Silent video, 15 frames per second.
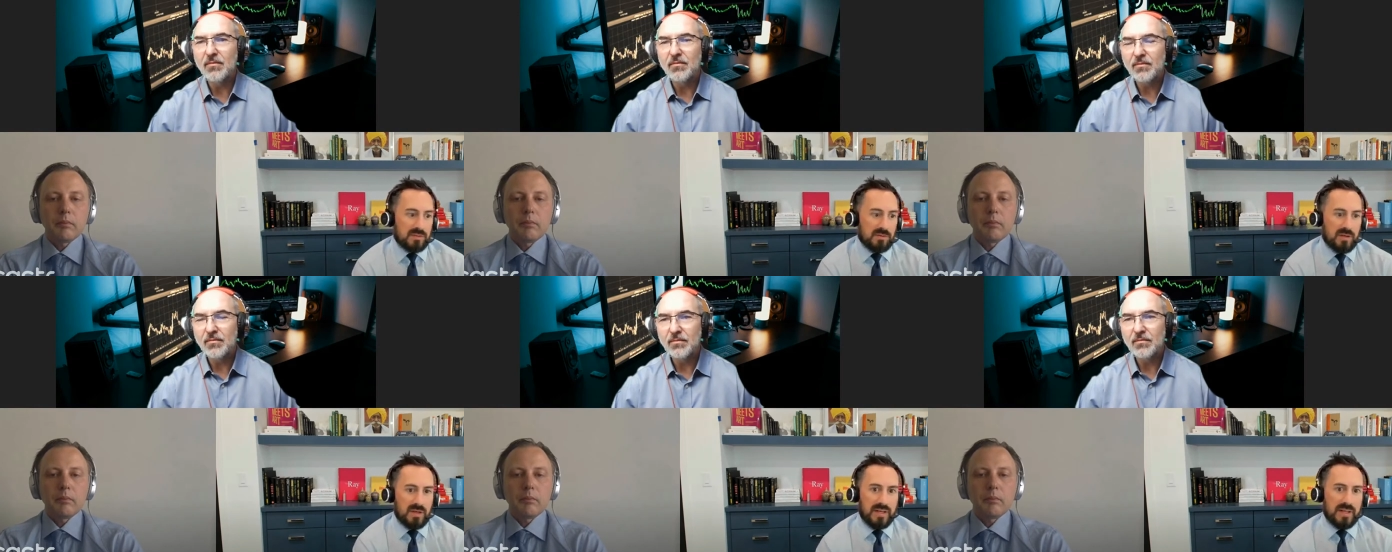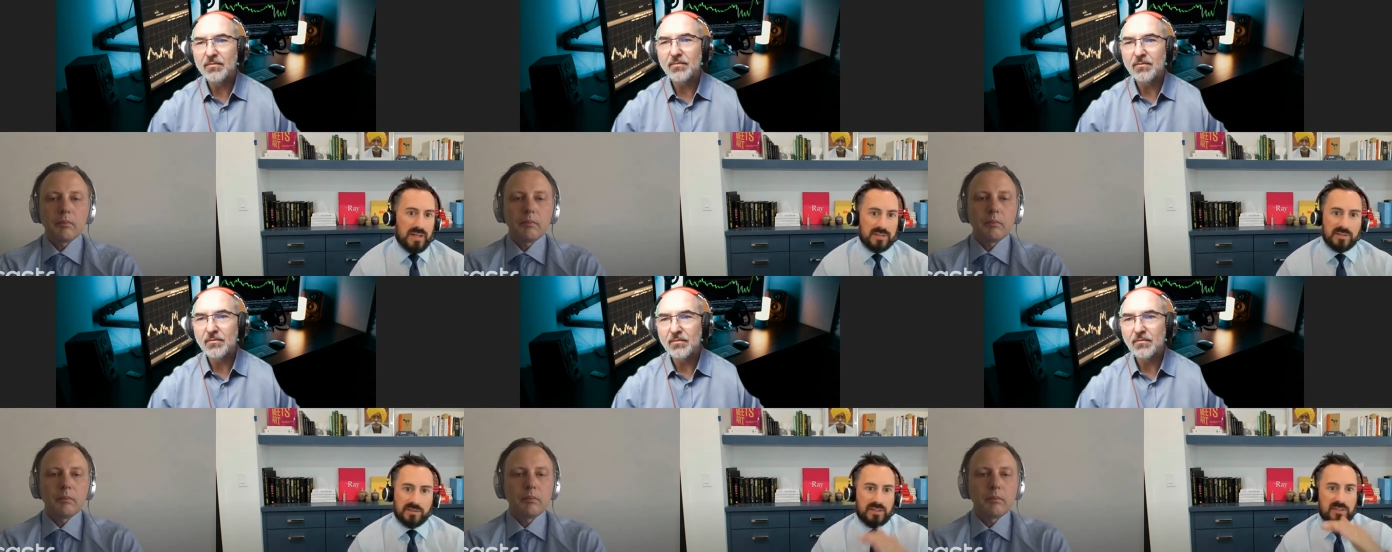Speaker 1: client
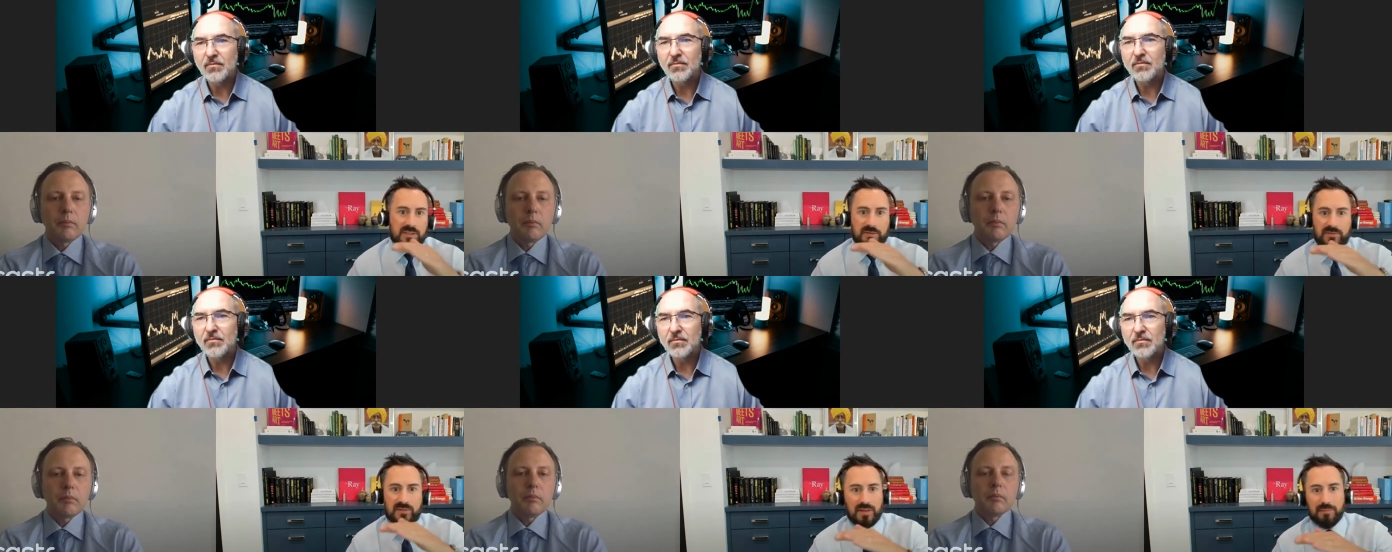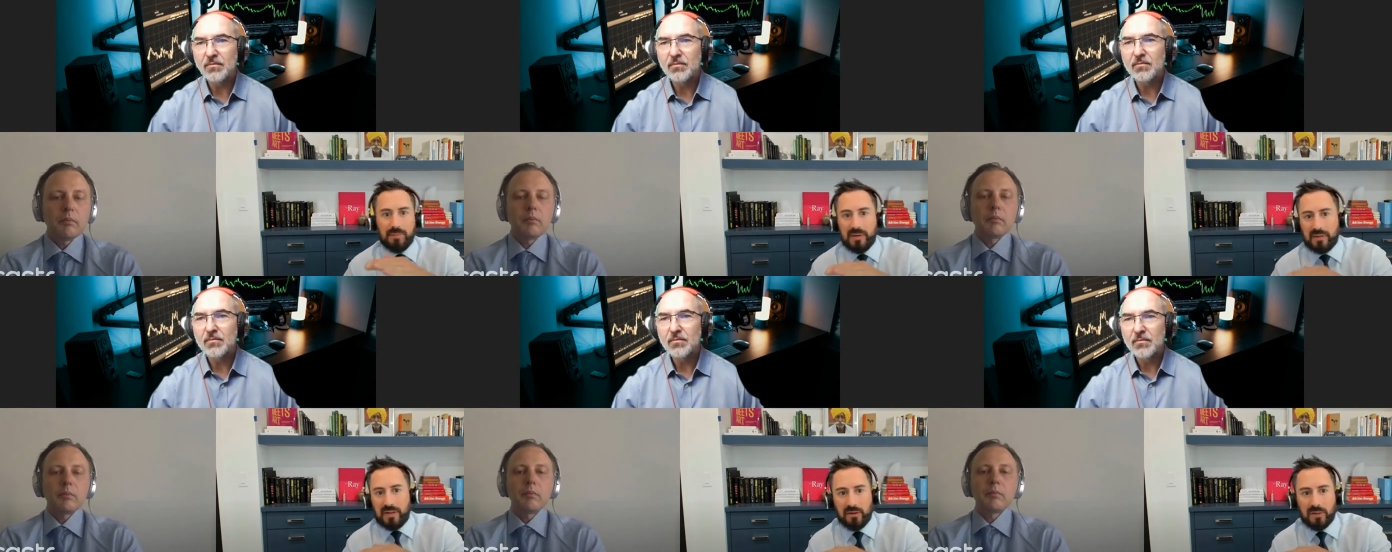has a list of
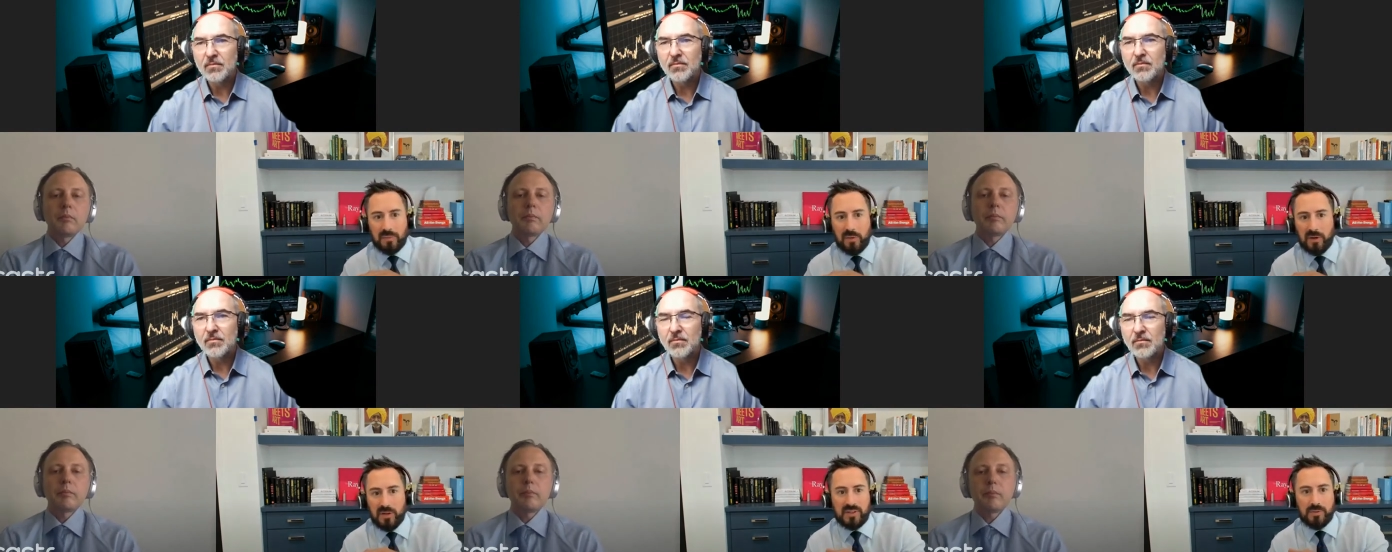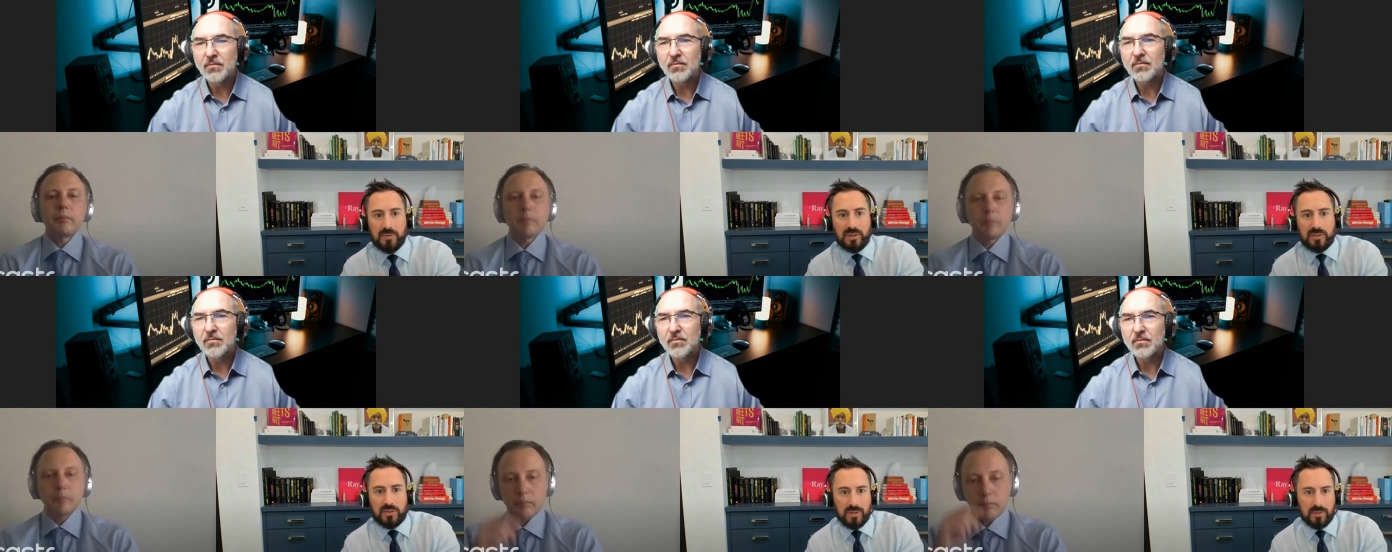ten counterparties
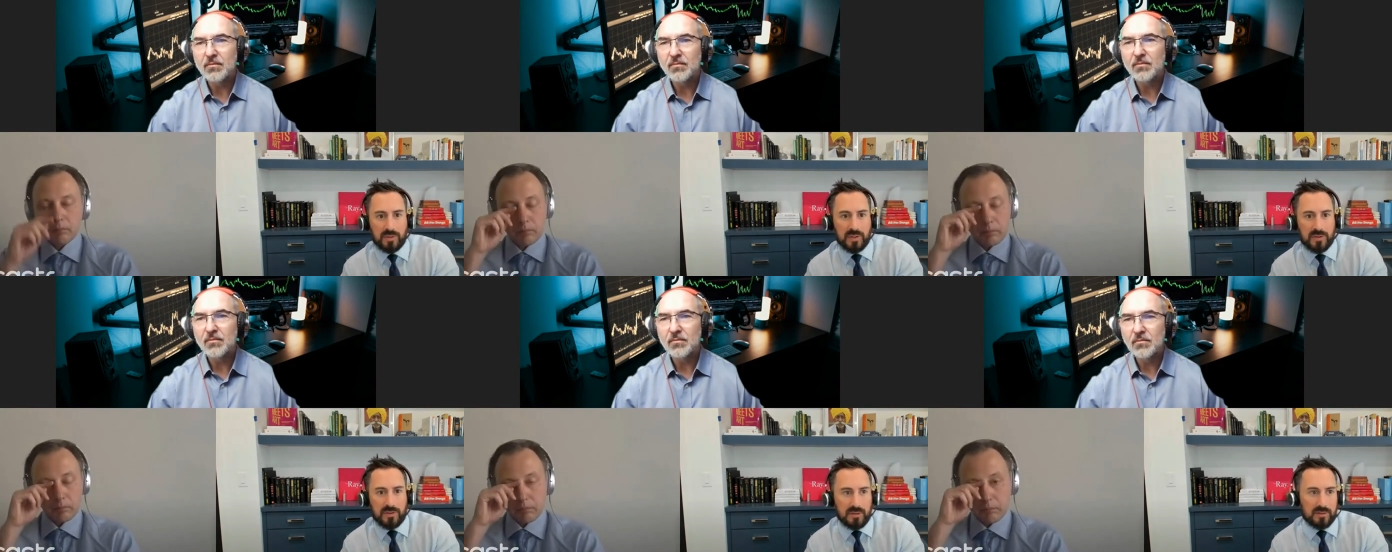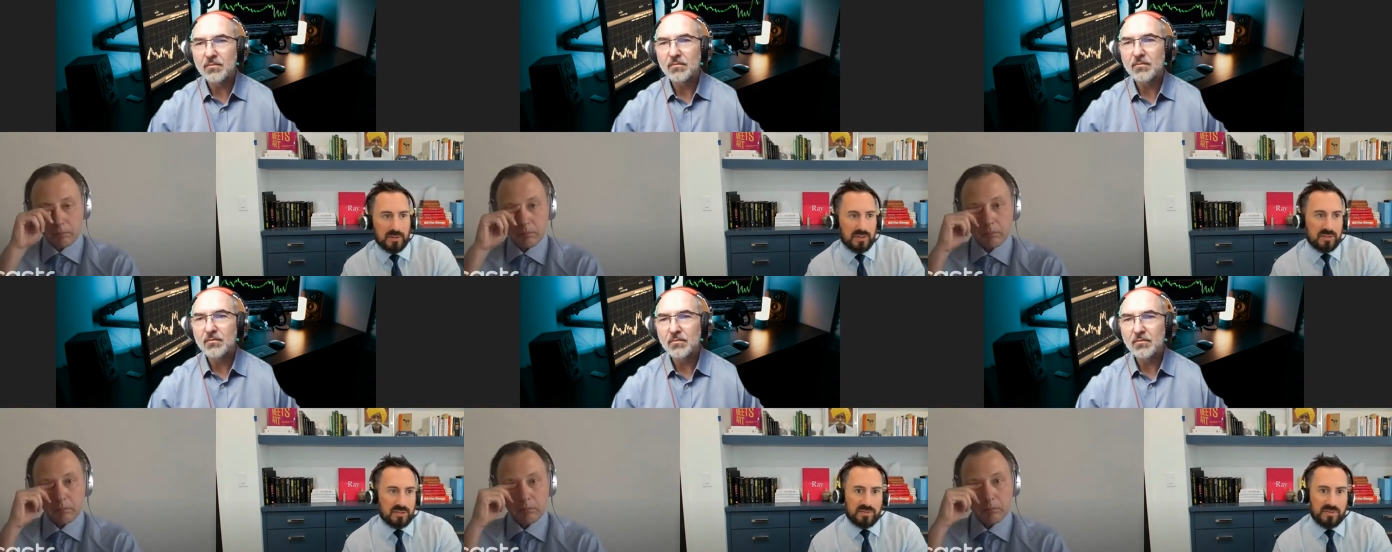they want to trade with,
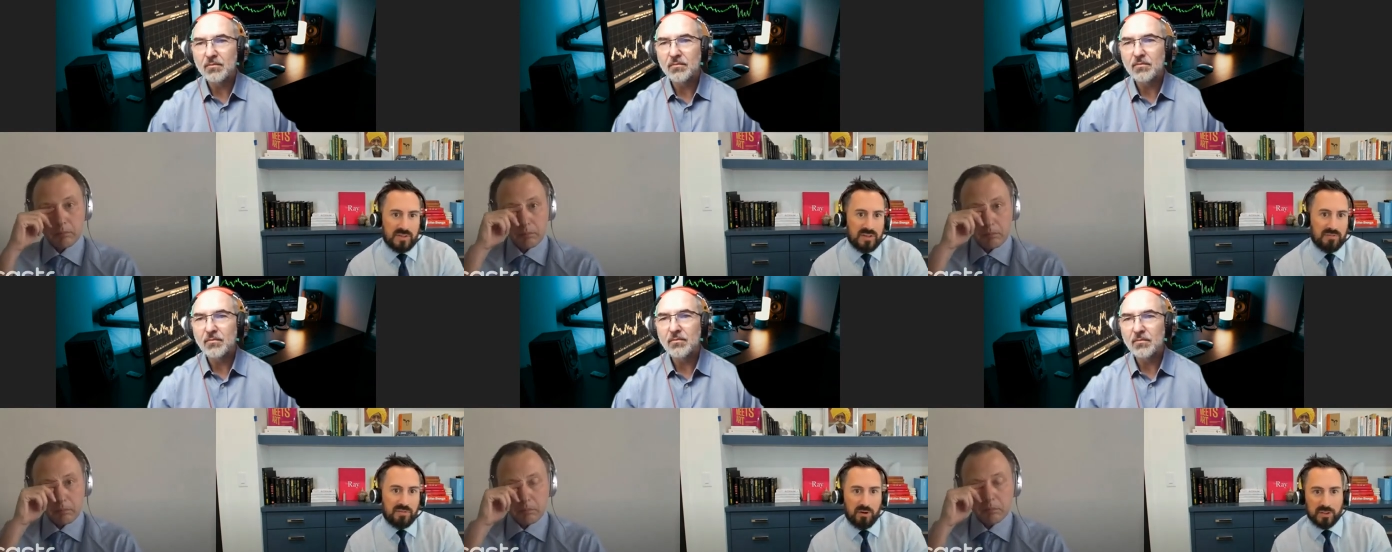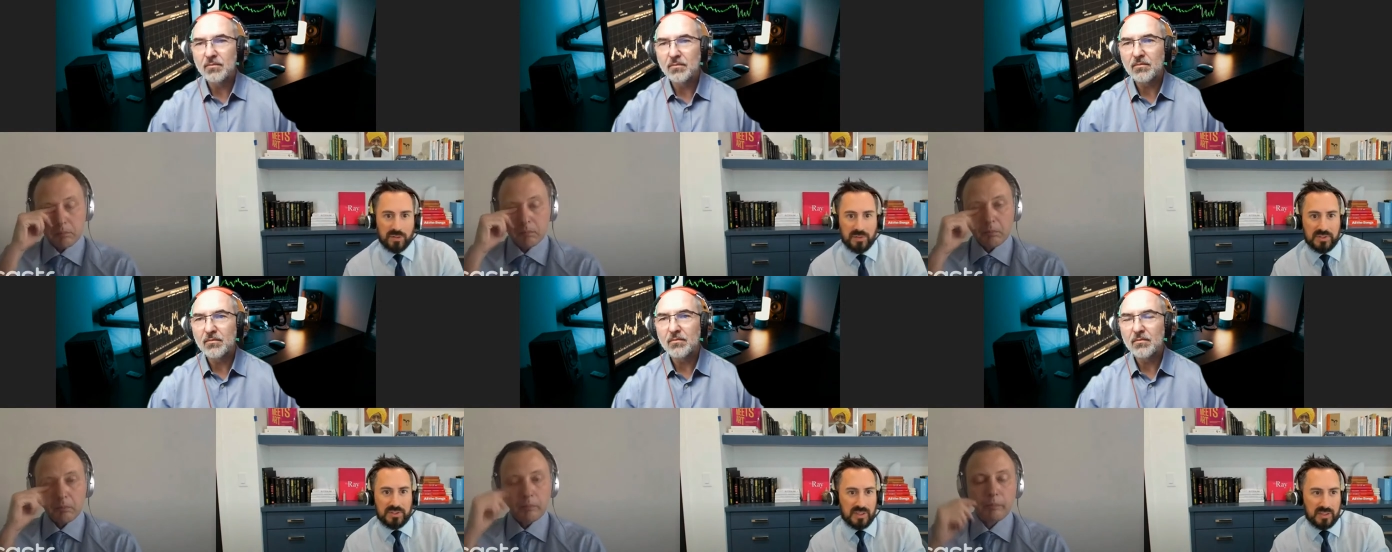and let's just say, for
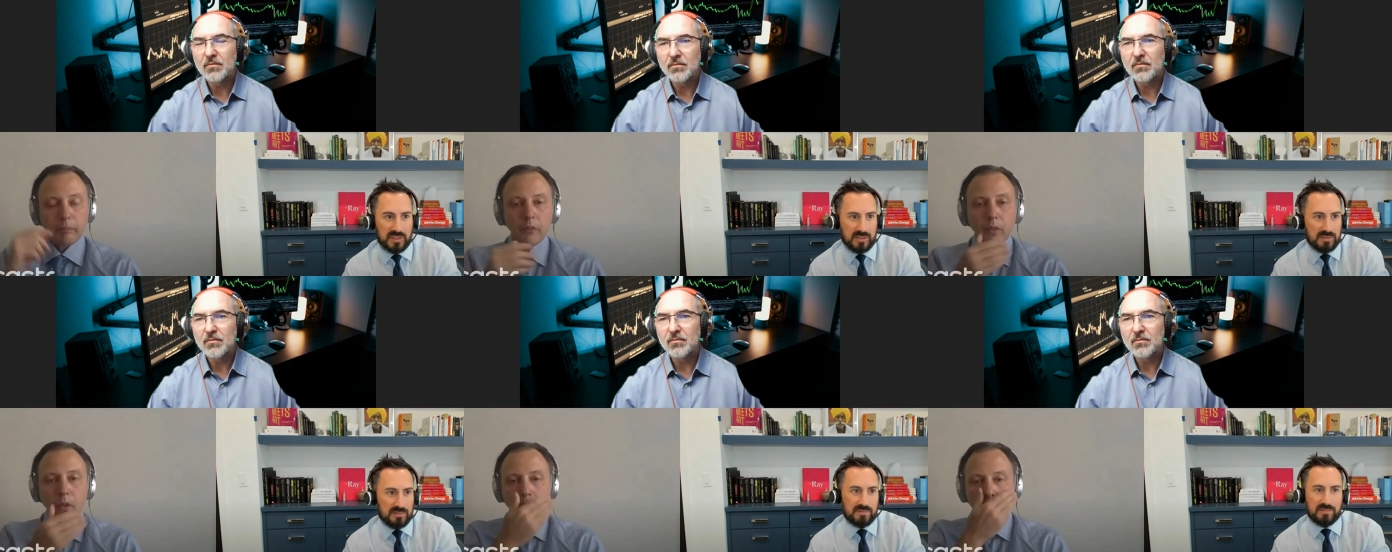argument's sake,